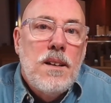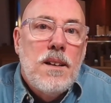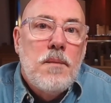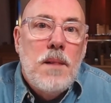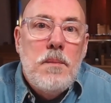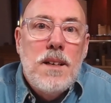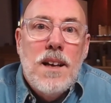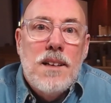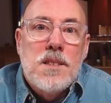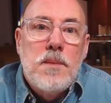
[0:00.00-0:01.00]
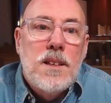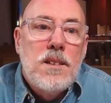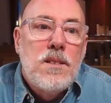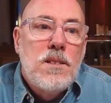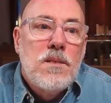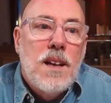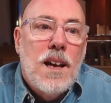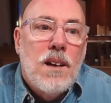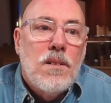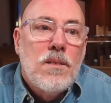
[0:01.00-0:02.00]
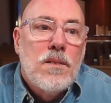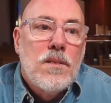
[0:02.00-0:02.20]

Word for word: And maybe God's speaking to you now,